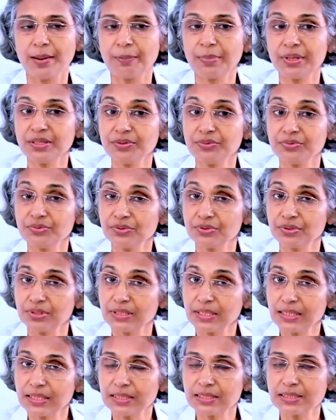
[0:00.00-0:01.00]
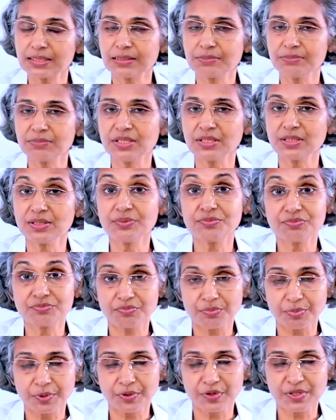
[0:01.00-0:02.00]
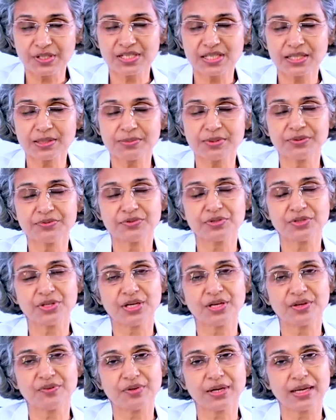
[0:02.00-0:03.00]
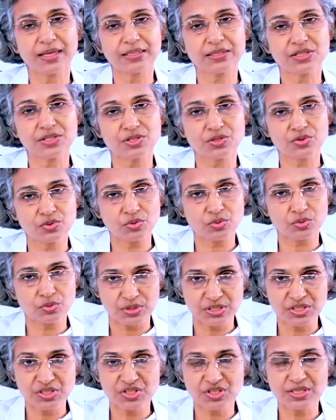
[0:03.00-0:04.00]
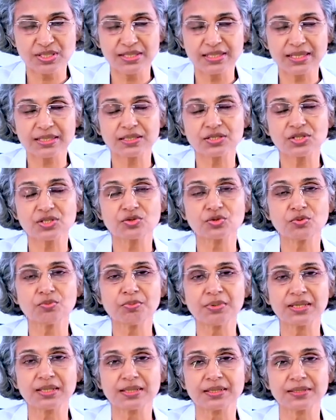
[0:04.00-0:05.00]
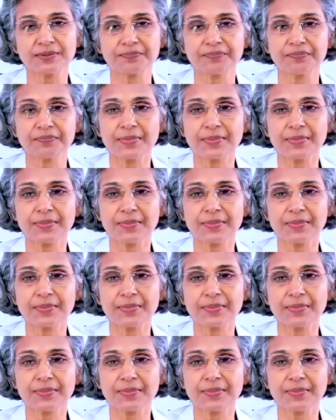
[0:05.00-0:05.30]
But if you take something, if for example, if you have initially allergic to milk,